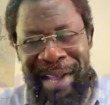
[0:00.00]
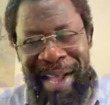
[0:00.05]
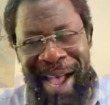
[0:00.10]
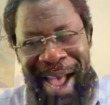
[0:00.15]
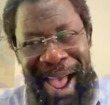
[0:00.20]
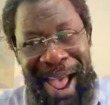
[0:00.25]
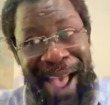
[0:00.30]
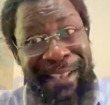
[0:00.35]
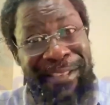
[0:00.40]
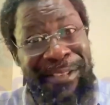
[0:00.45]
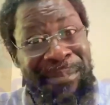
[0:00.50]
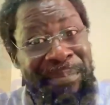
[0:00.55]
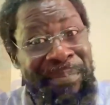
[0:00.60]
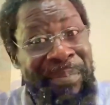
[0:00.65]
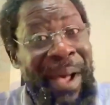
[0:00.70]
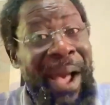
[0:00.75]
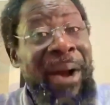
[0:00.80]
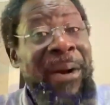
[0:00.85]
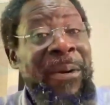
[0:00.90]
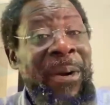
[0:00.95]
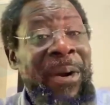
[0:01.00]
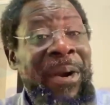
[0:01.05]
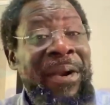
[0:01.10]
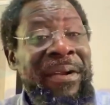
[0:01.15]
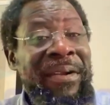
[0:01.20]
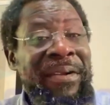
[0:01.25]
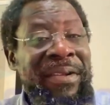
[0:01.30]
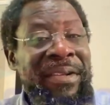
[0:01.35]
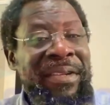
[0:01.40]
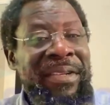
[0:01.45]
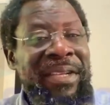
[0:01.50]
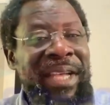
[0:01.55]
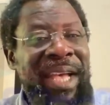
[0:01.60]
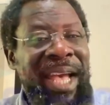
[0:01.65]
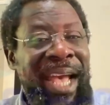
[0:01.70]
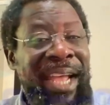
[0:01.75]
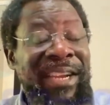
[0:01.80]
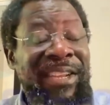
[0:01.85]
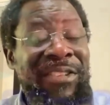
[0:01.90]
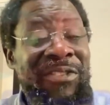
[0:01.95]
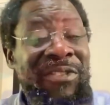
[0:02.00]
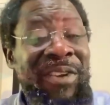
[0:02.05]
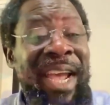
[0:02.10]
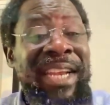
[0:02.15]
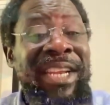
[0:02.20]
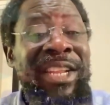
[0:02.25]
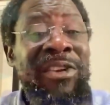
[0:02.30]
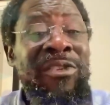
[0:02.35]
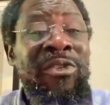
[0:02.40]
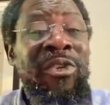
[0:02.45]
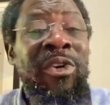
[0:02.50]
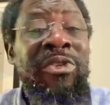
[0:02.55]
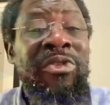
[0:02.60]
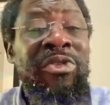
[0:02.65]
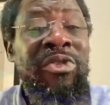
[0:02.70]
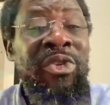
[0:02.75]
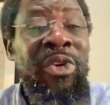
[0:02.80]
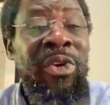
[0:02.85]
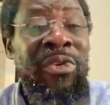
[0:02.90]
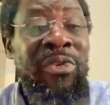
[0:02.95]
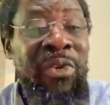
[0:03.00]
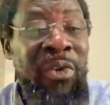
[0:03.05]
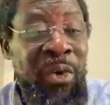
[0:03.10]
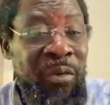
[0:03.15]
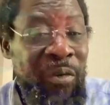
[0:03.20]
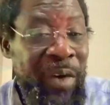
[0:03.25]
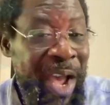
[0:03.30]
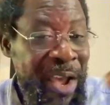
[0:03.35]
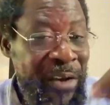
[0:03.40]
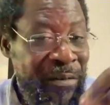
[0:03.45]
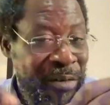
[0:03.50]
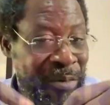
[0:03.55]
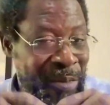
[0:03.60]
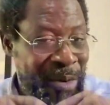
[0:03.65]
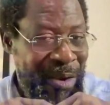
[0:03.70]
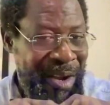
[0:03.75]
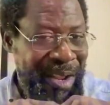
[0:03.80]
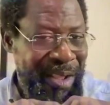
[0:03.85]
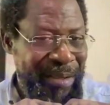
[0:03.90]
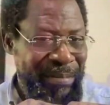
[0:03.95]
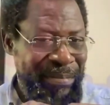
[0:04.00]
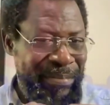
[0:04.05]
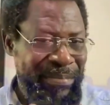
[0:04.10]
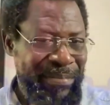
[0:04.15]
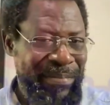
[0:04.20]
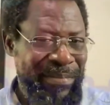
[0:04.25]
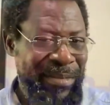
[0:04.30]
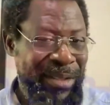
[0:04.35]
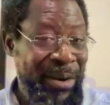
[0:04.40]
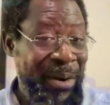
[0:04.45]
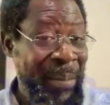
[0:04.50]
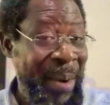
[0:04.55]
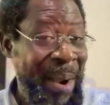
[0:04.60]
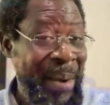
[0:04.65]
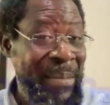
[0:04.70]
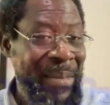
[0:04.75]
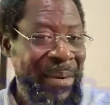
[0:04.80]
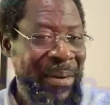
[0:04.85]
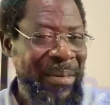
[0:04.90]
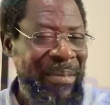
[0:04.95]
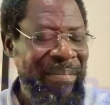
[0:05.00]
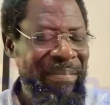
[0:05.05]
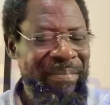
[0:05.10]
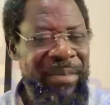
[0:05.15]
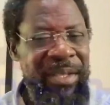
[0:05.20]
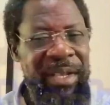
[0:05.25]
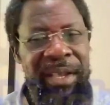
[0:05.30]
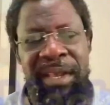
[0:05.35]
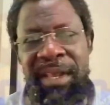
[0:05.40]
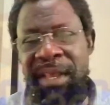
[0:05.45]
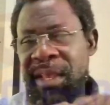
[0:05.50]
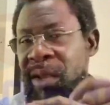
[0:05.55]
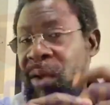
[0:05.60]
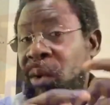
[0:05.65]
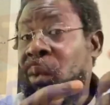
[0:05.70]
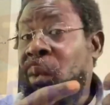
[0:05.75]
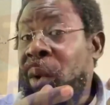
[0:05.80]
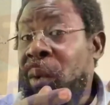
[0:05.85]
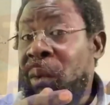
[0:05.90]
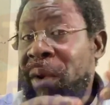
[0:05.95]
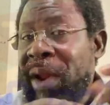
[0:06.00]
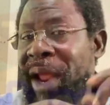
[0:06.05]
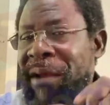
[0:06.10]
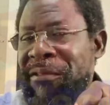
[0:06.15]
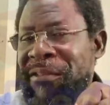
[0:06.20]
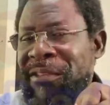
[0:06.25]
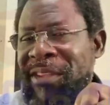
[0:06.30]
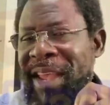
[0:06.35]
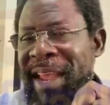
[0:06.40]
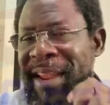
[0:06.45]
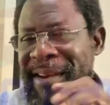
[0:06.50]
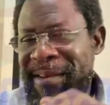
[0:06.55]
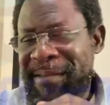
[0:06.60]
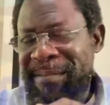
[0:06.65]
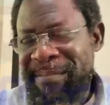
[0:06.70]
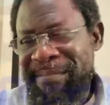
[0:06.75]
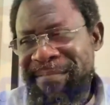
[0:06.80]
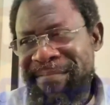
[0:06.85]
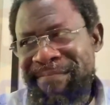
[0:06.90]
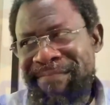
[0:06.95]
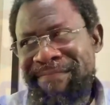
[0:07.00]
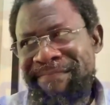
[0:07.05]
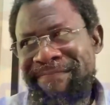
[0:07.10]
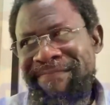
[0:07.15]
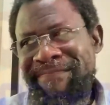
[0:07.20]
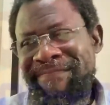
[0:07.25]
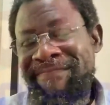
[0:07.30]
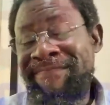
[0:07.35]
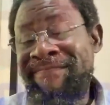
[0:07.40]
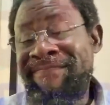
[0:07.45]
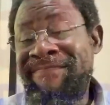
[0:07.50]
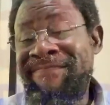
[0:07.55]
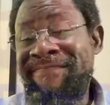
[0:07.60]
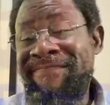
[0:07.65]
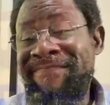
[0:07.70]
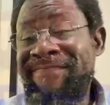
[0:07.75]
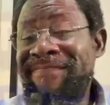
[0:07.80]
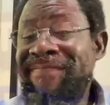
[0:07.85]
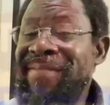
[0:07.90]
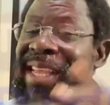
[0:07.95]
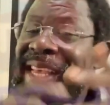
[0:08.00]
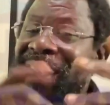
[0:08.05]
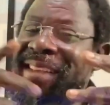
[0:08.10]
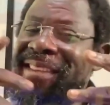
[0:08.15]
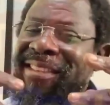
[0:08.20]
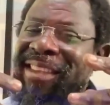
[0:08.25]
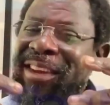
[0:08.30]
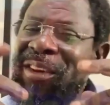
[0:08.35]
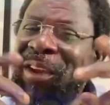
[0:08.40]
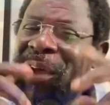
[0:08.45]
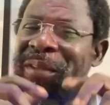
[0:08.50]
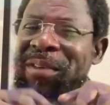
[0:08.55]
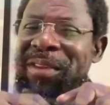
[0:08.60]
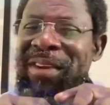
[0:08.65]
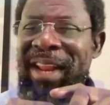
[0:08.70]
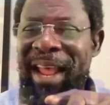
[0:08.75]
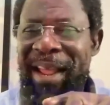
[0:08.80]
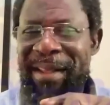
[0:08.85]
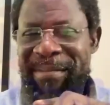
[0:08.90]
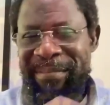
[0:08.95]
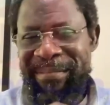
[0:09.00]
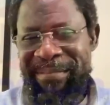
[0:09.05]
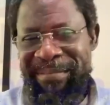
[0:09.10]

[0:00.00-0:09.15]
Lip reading: has power and is riding roughshod over everybody. Remember, we would have said, he's a northerner.